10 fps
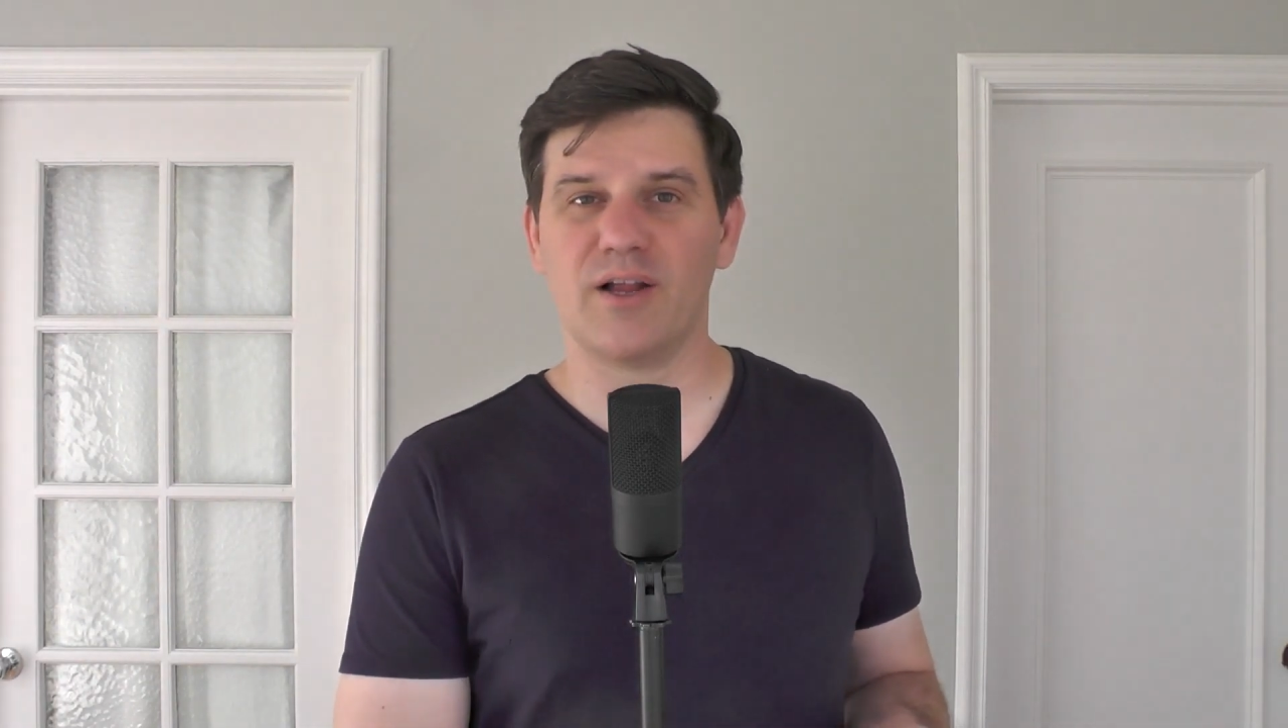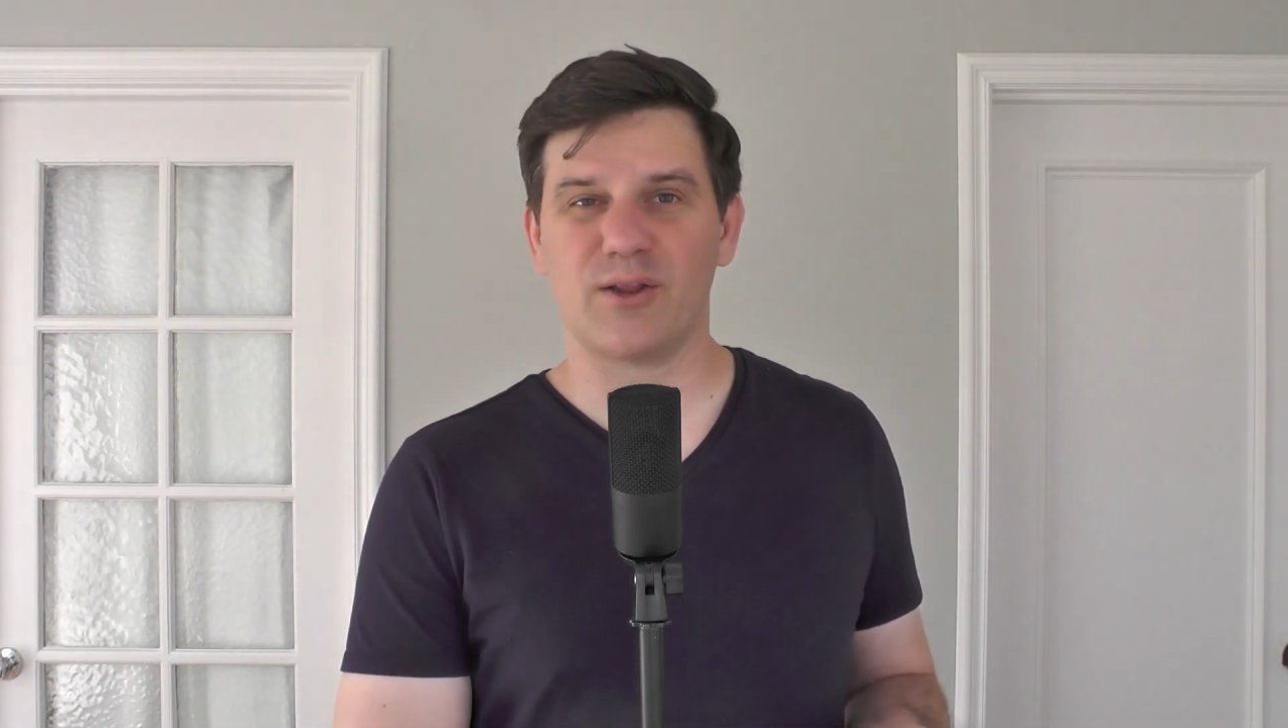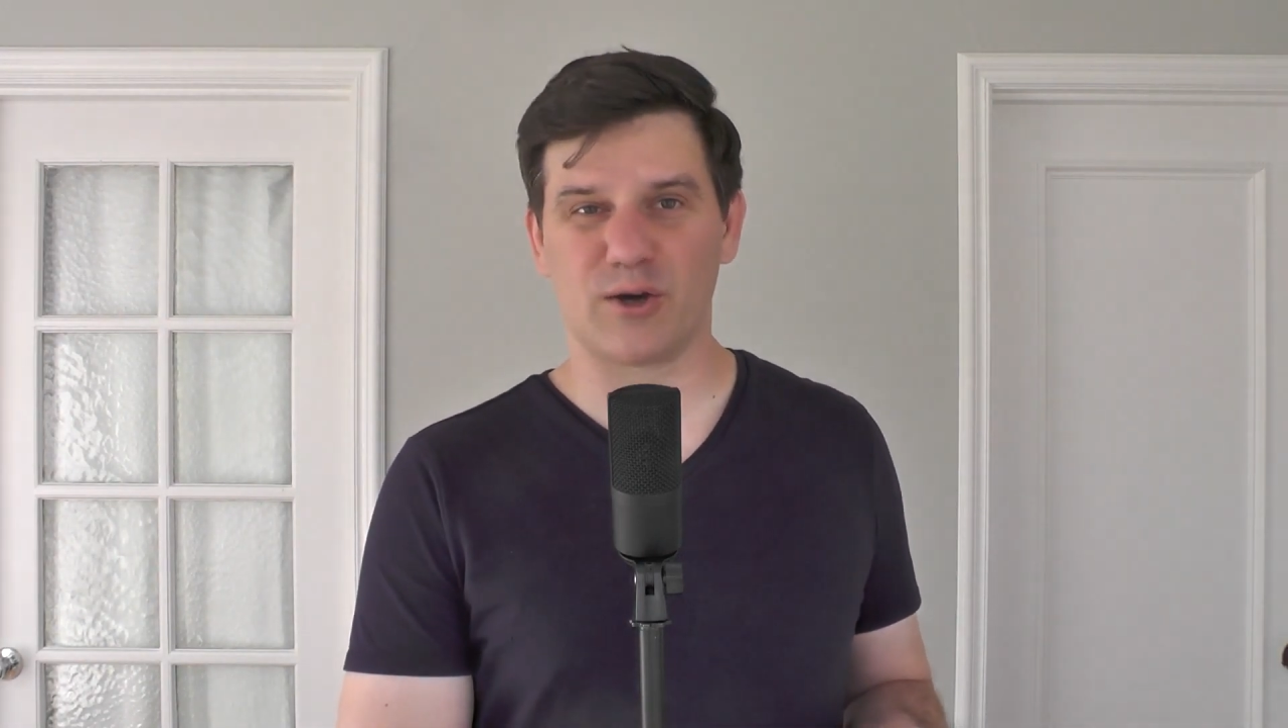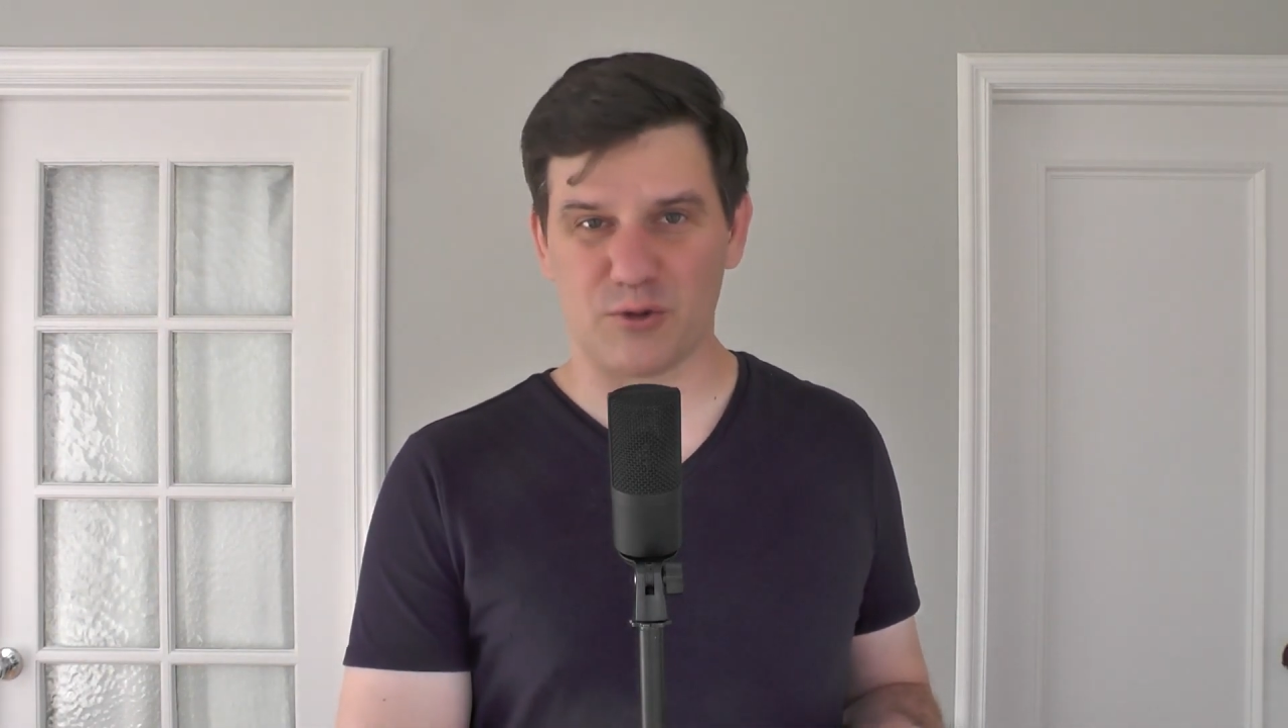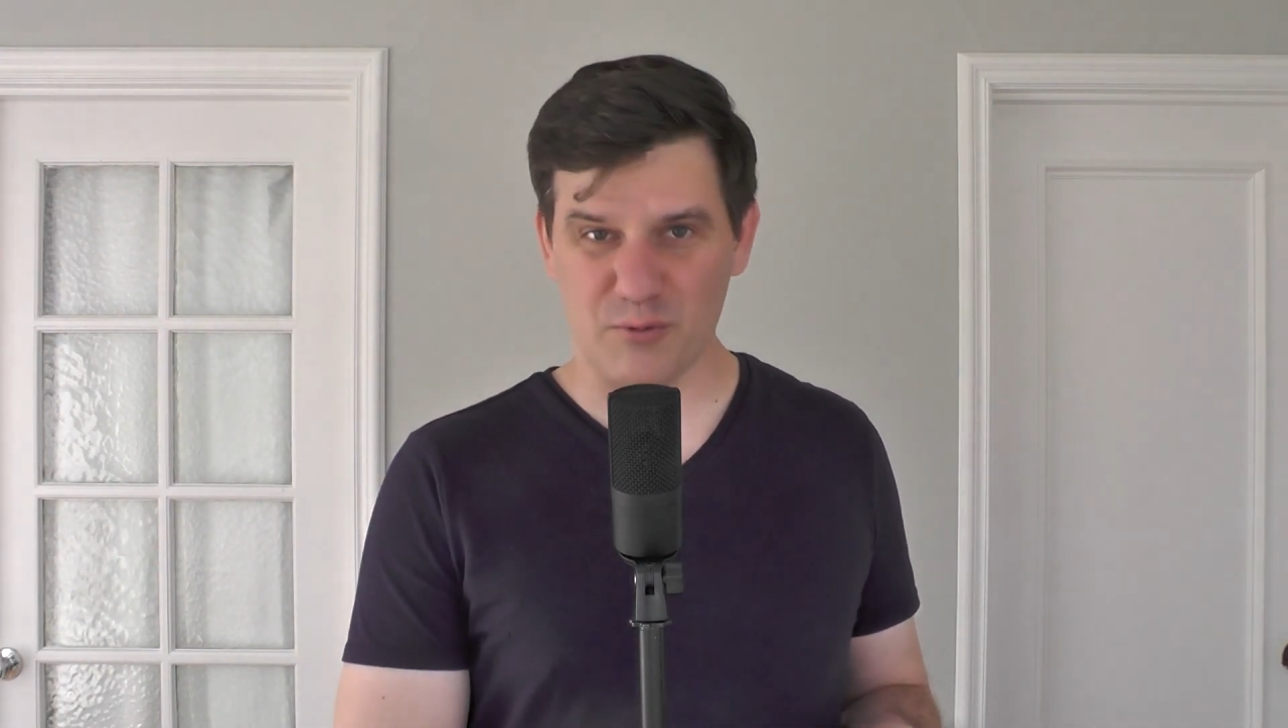
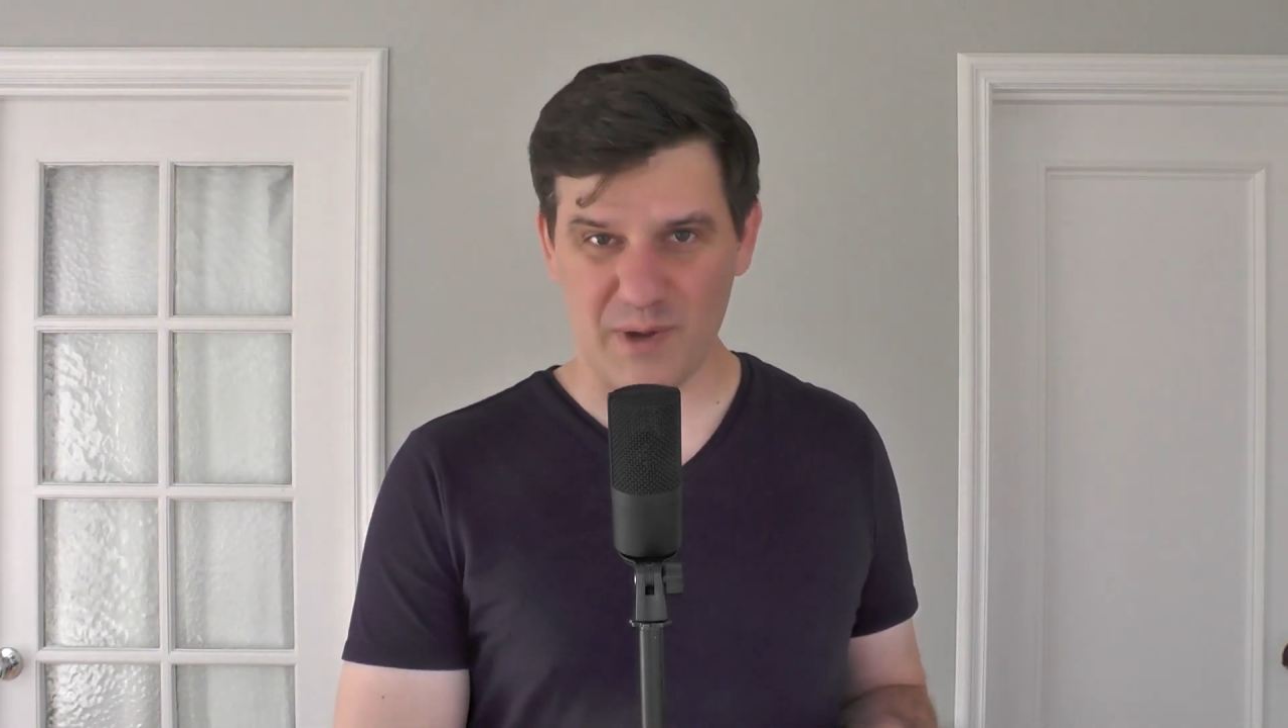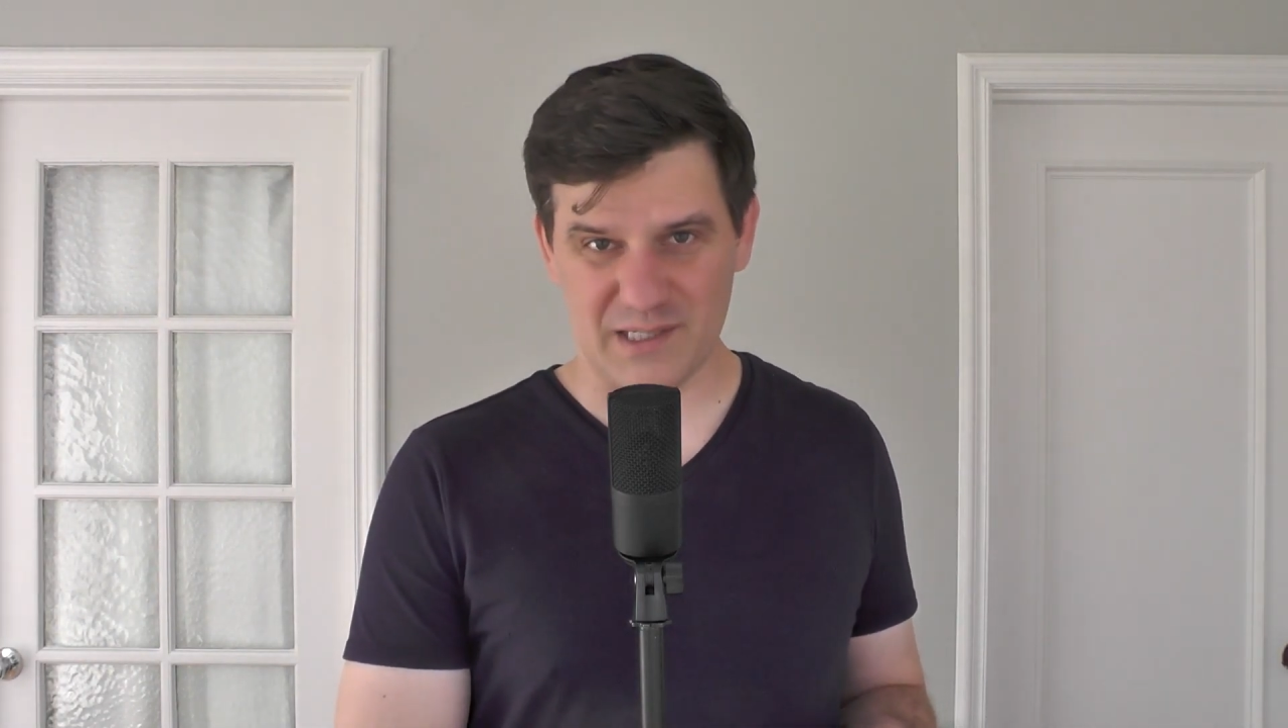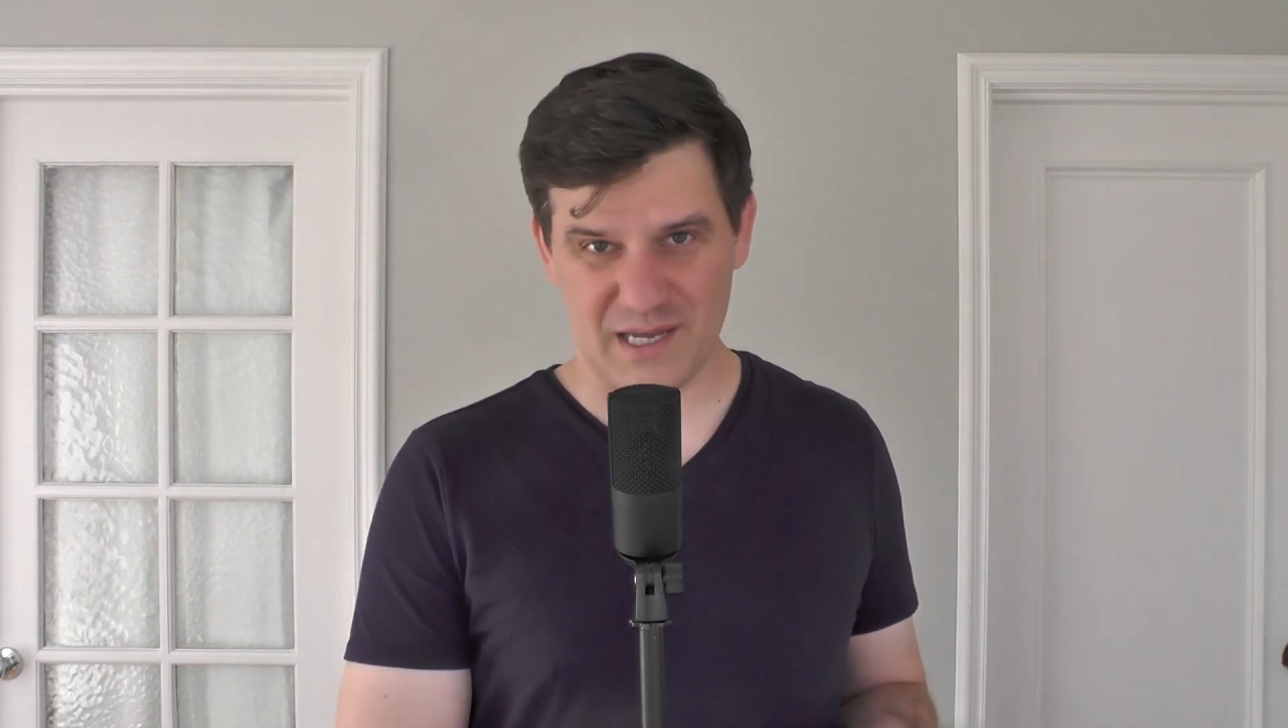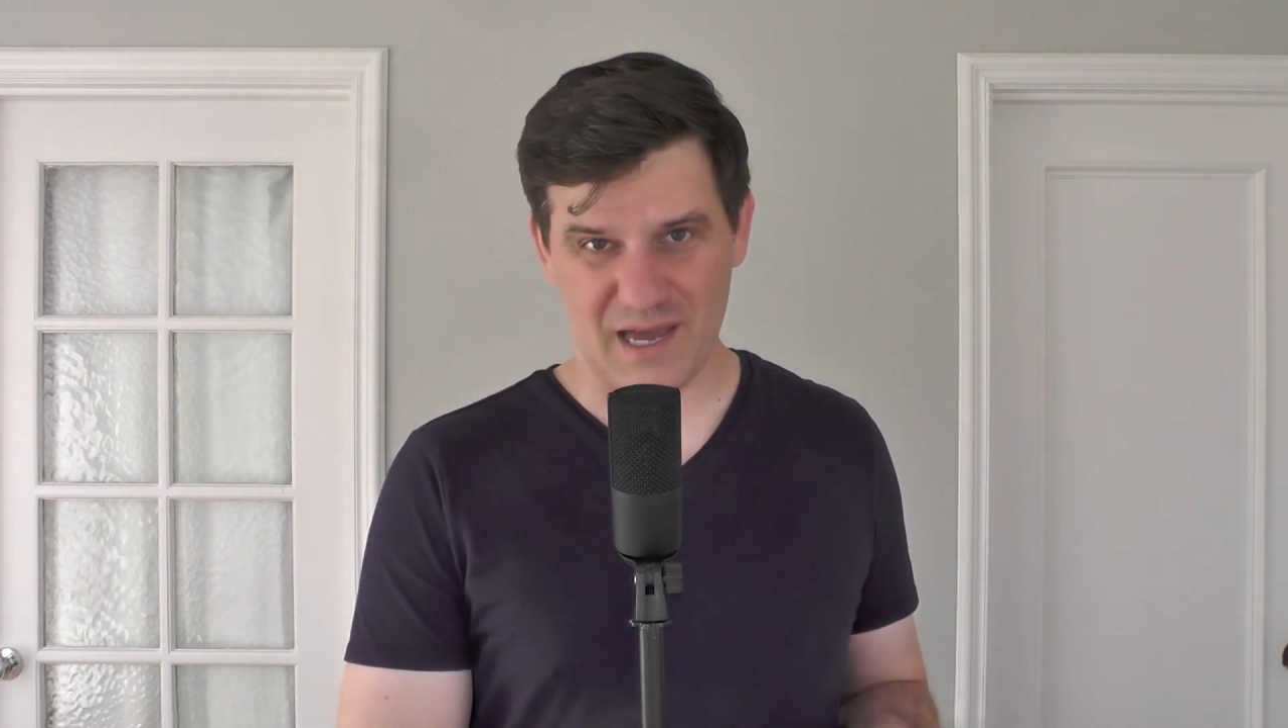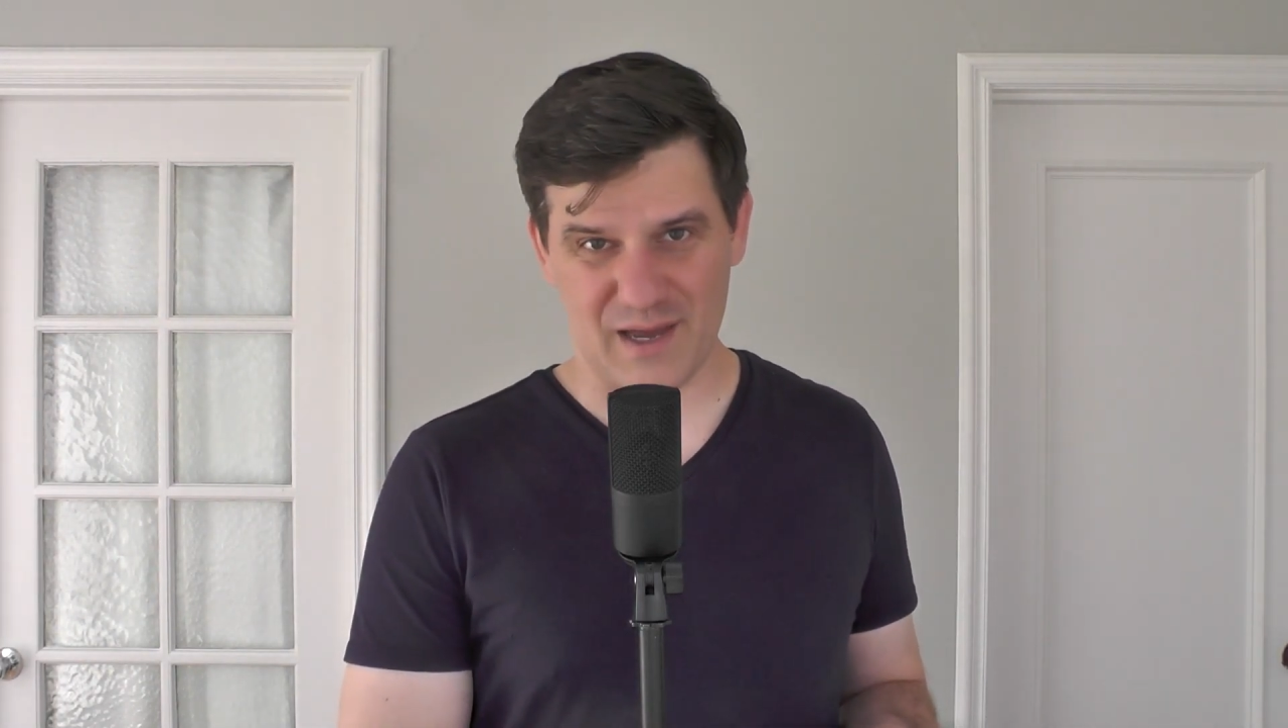look through my
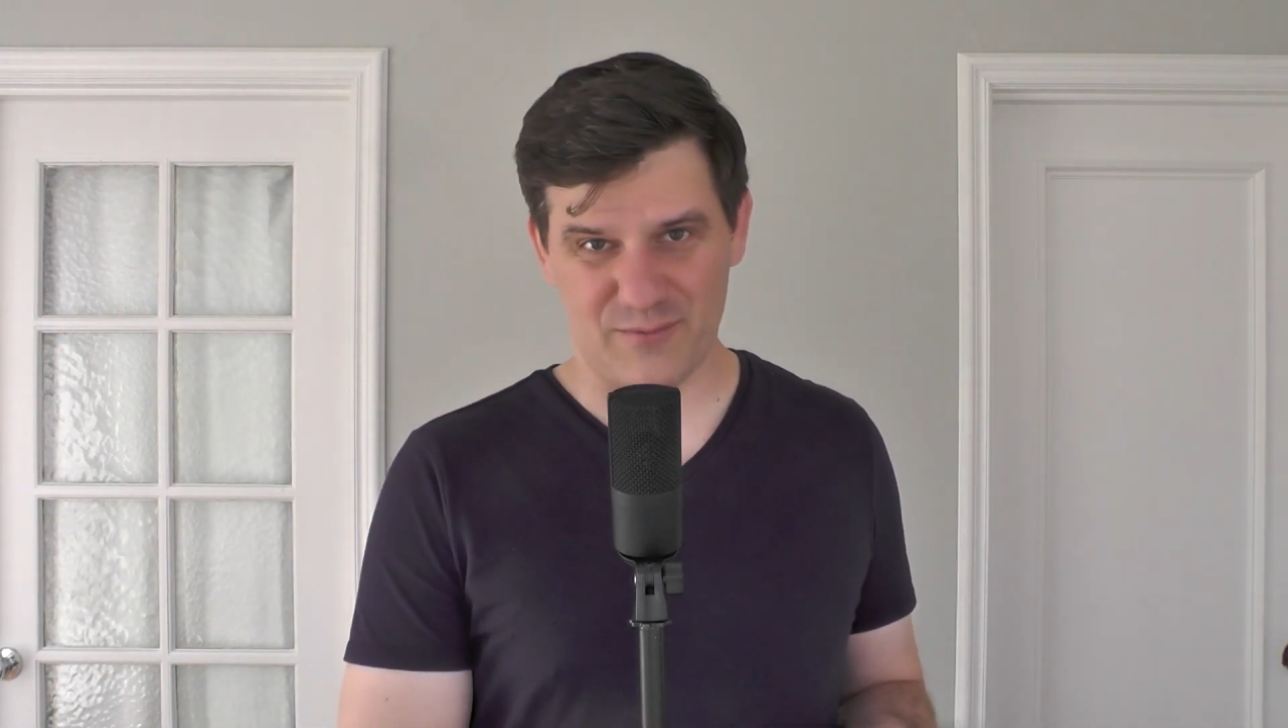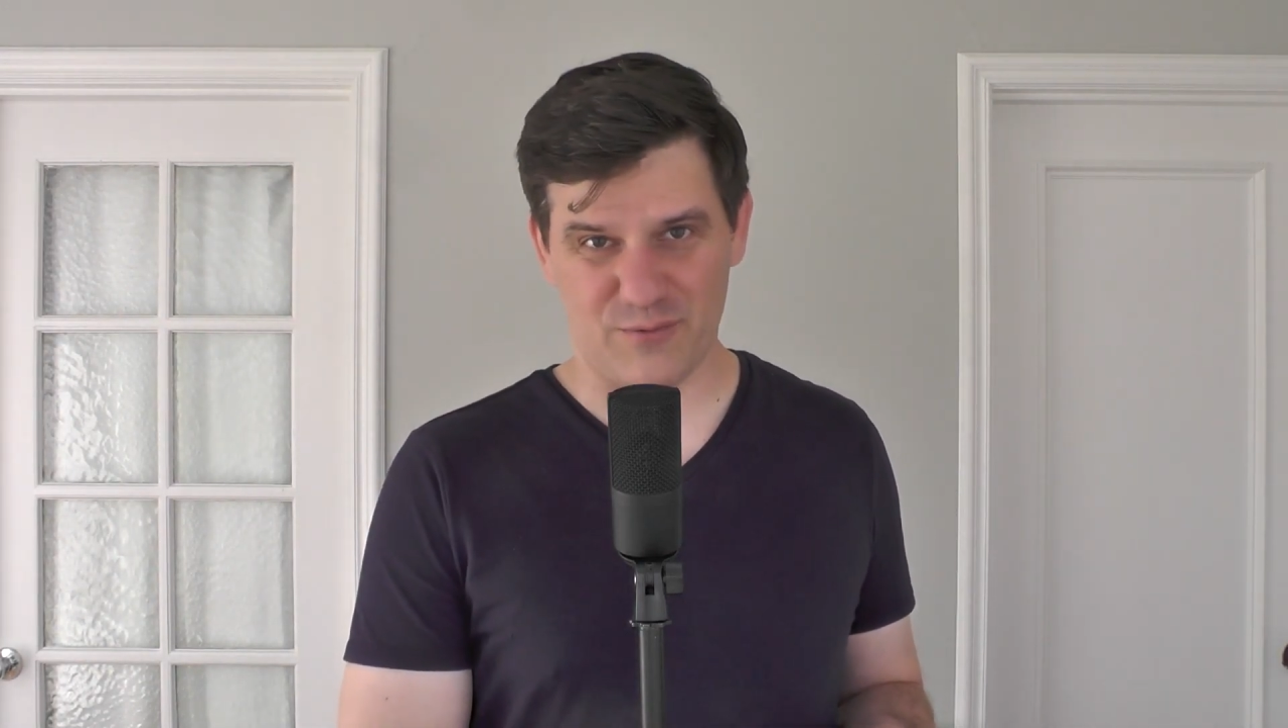tag